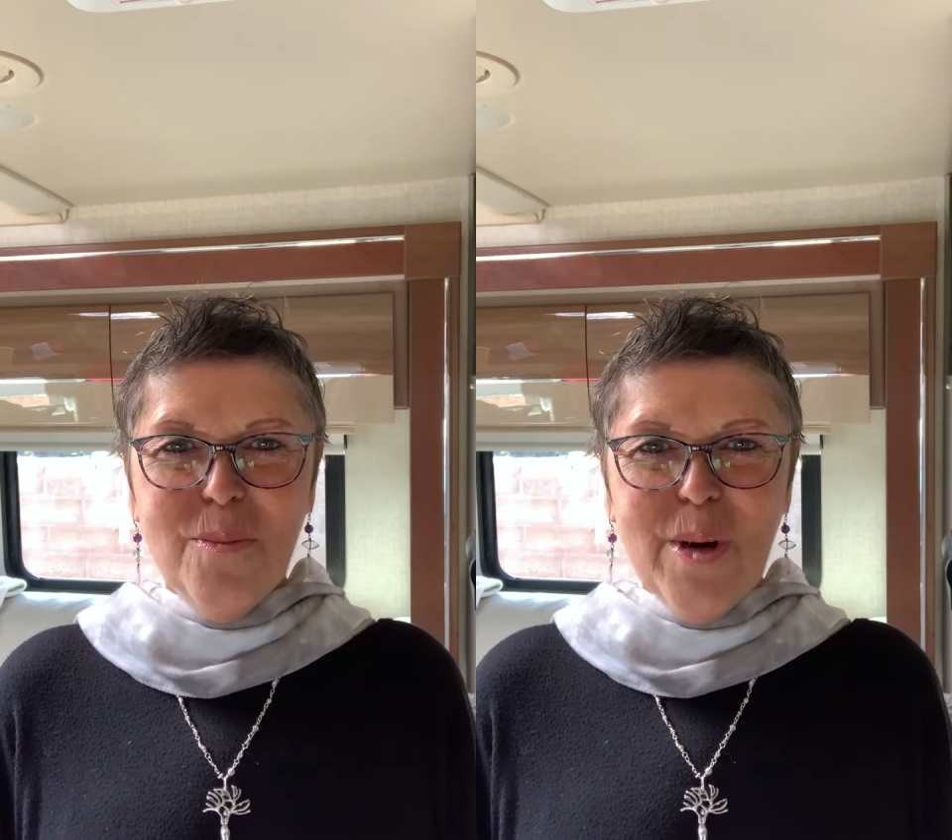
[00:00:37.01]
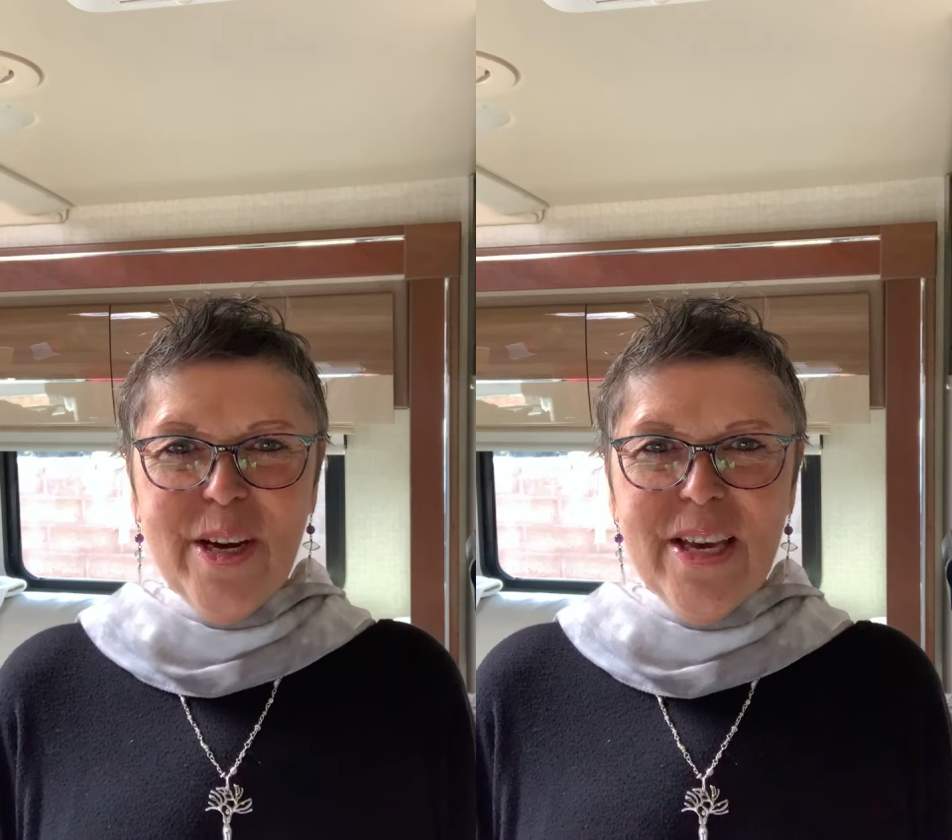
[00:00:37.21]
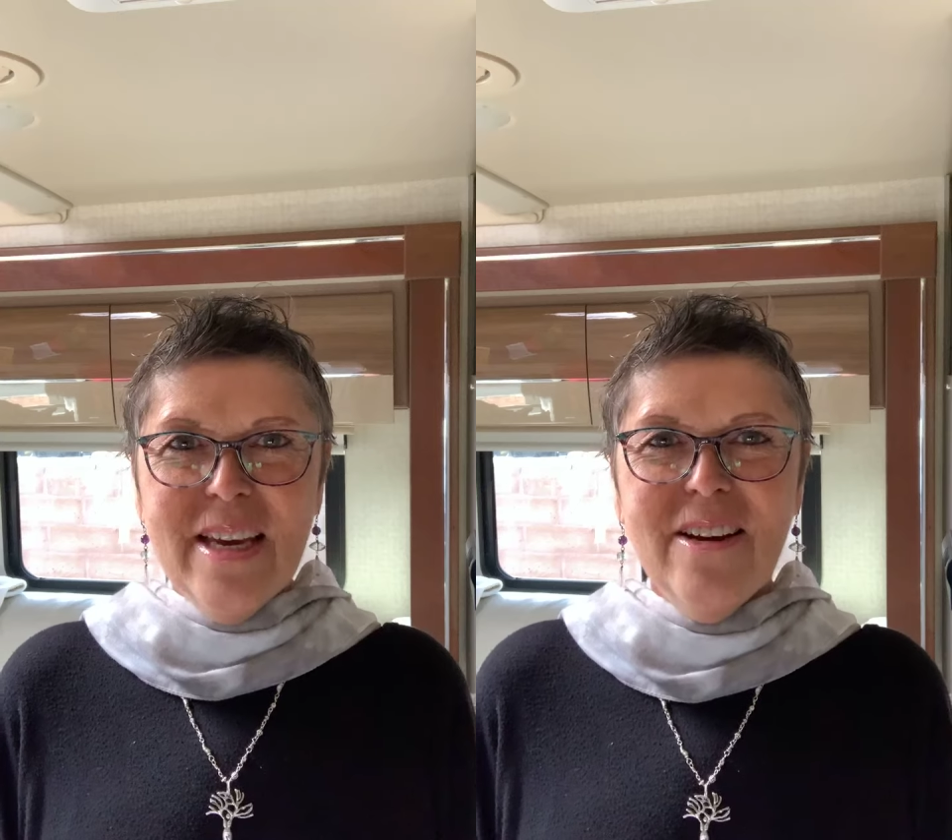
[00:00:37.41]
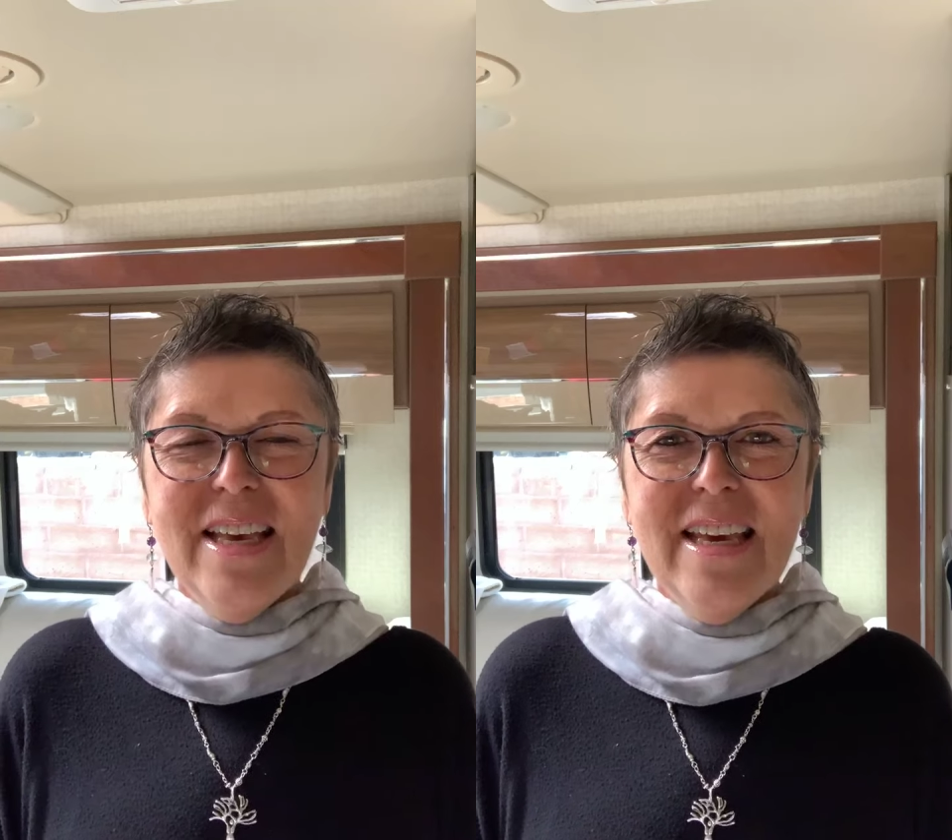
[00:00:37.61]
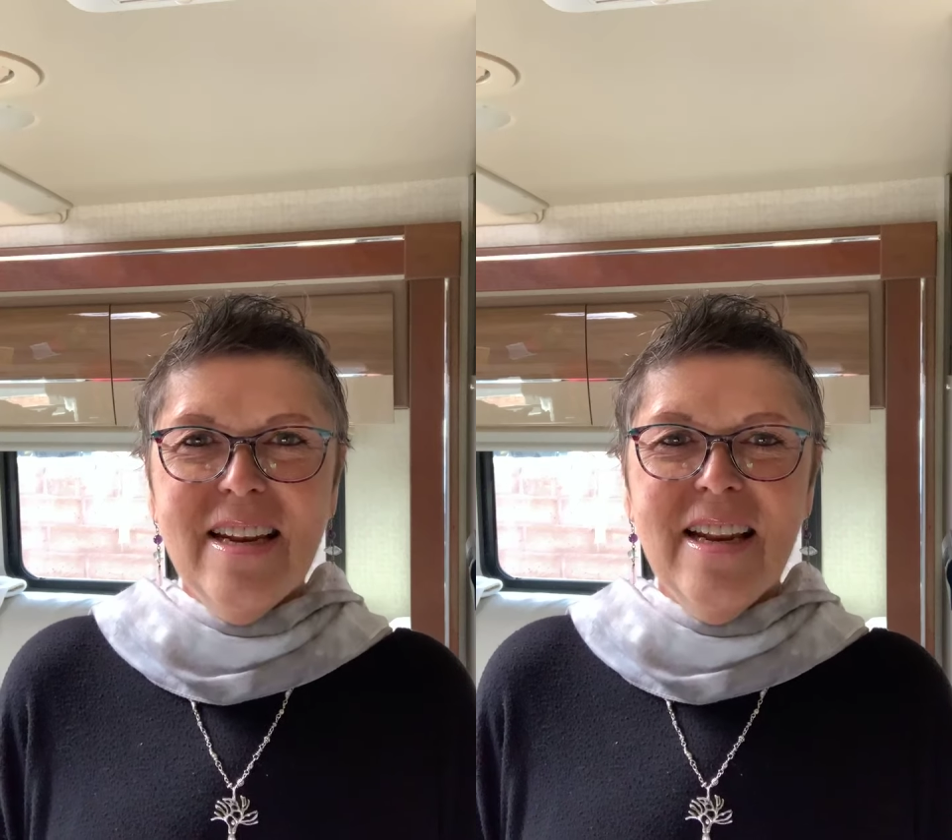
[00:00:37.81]
We're here
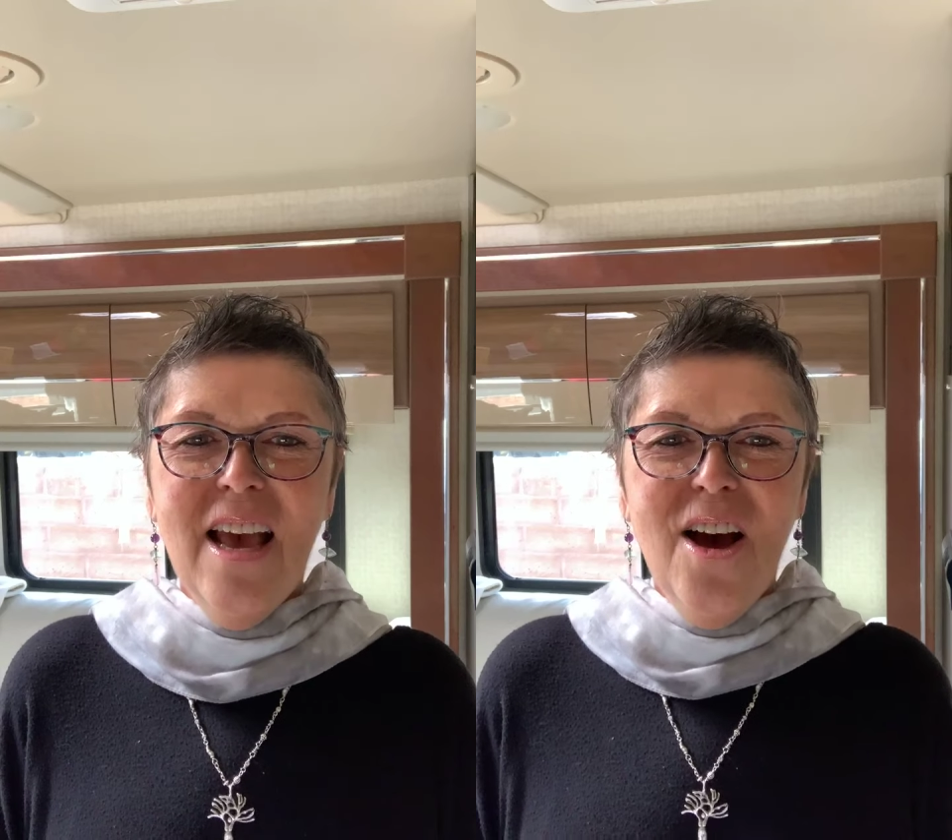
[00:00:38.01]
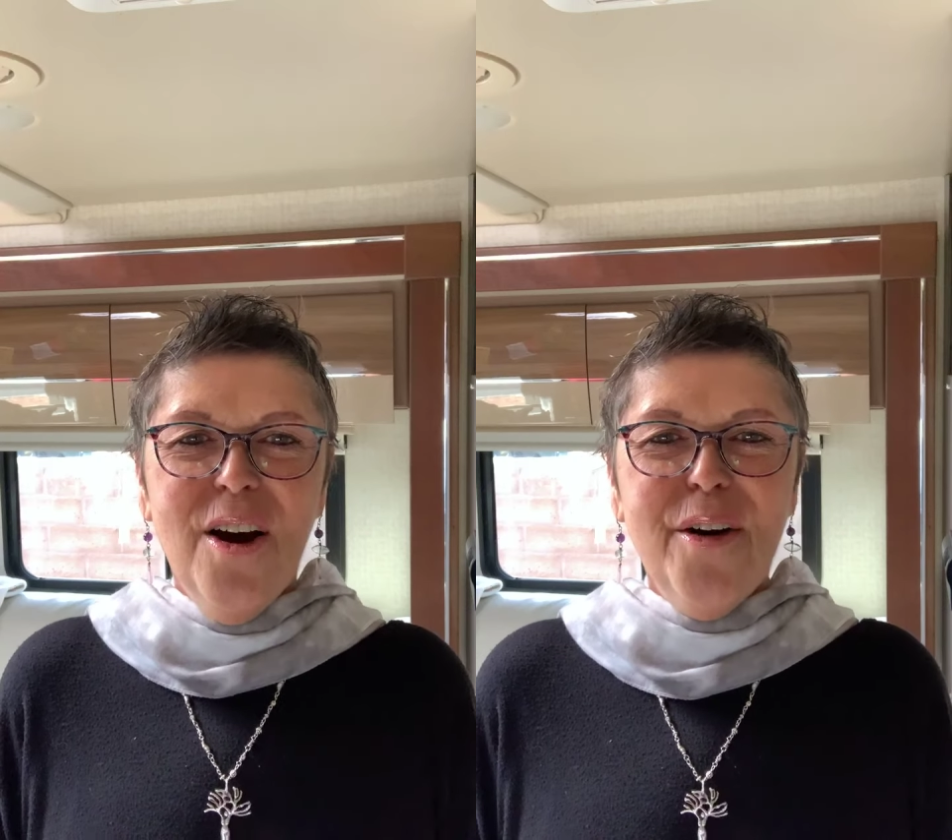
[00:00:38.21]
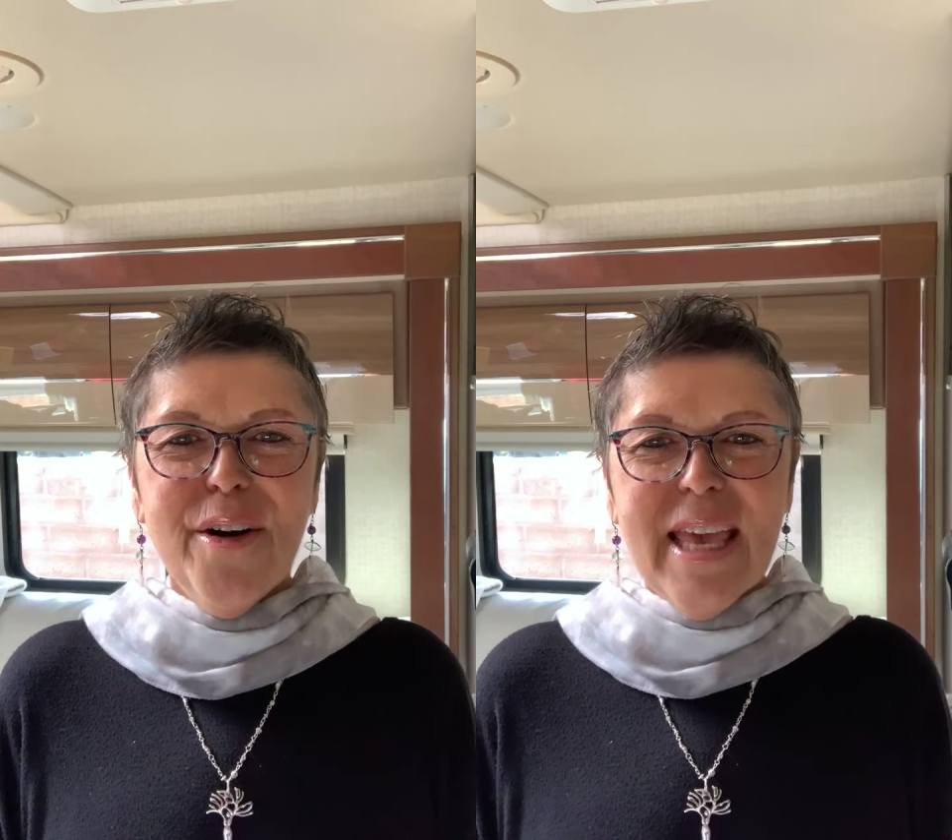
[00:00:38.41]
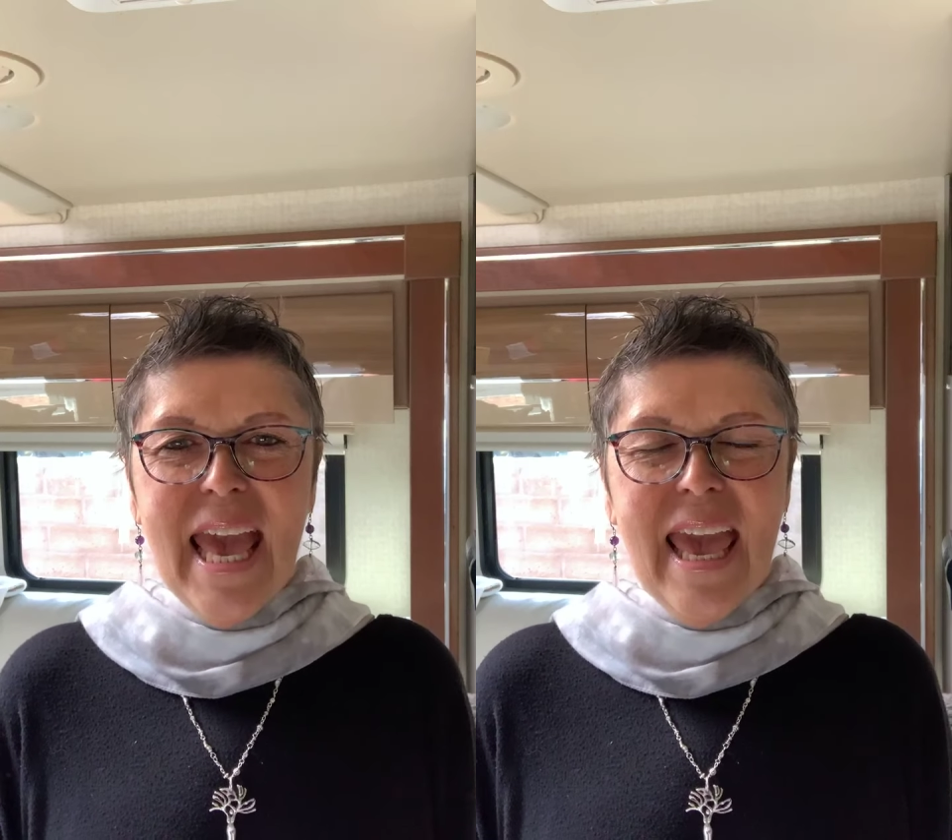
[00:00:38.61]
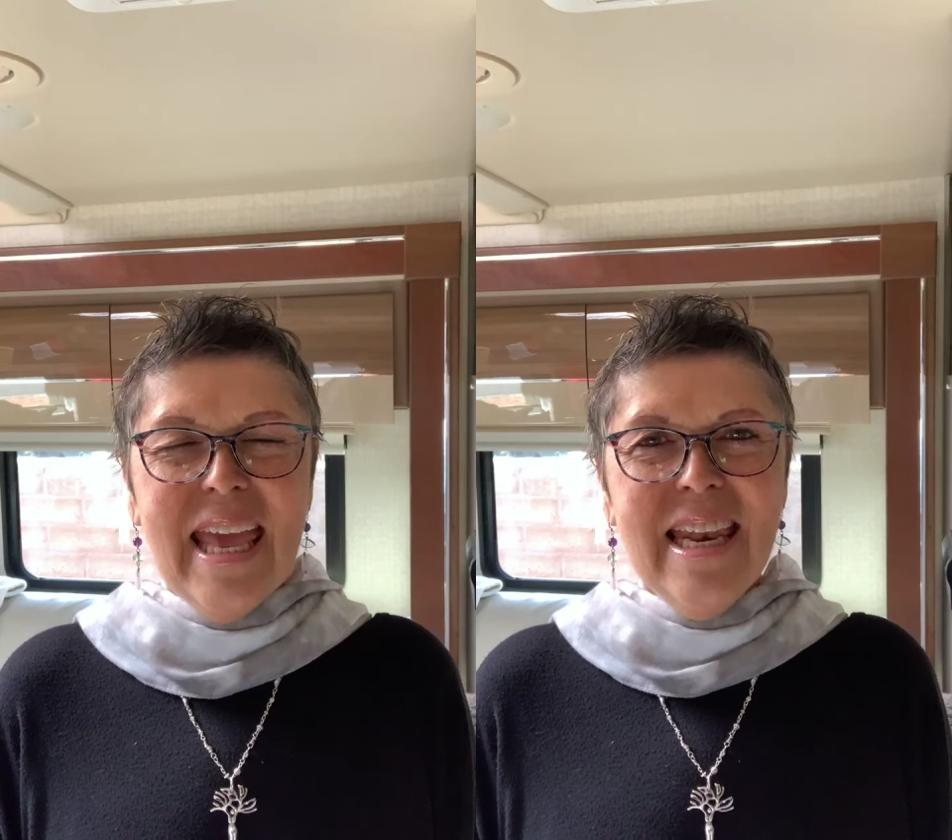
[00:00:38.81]
in
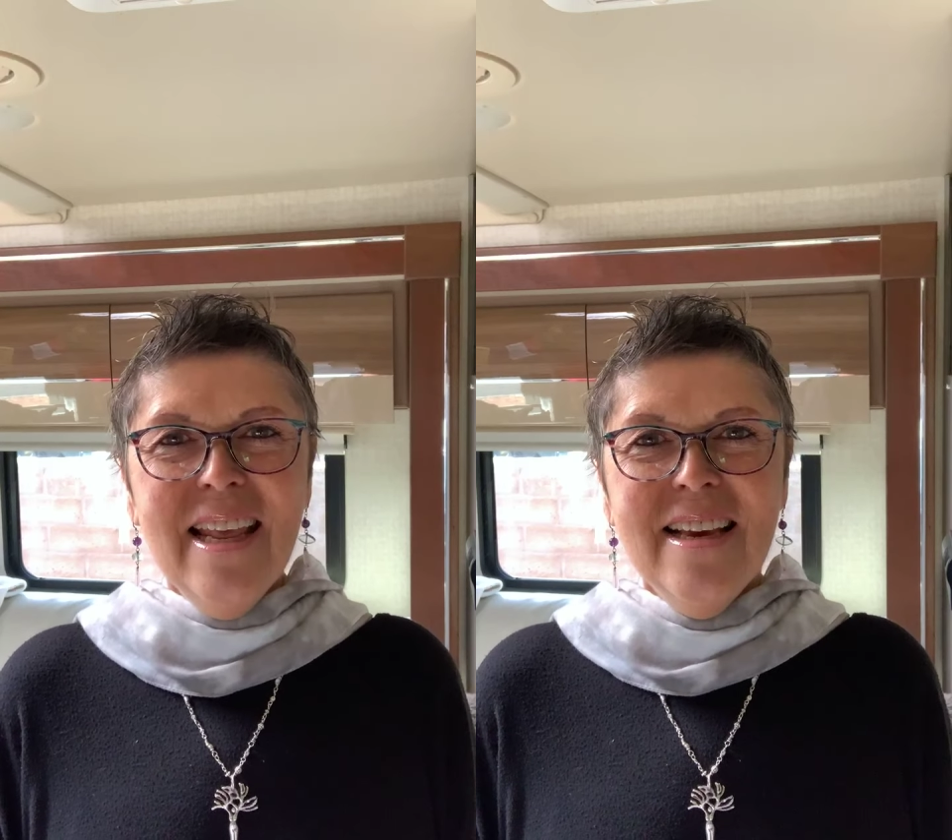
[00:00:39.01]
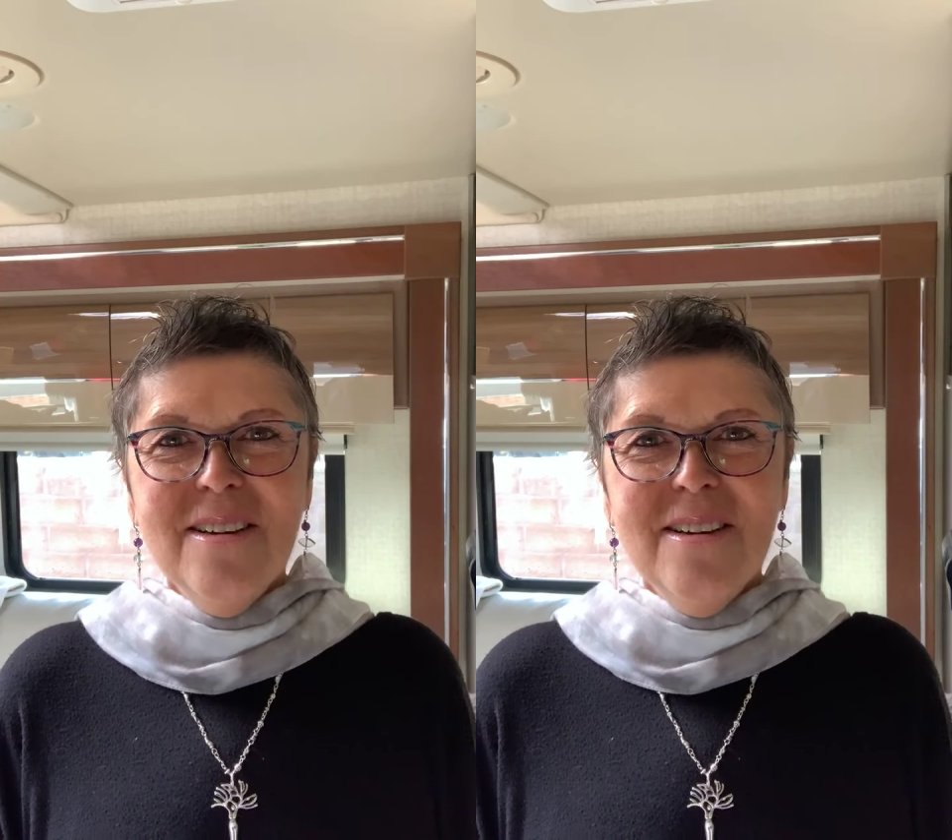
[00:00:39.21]
Hurricane,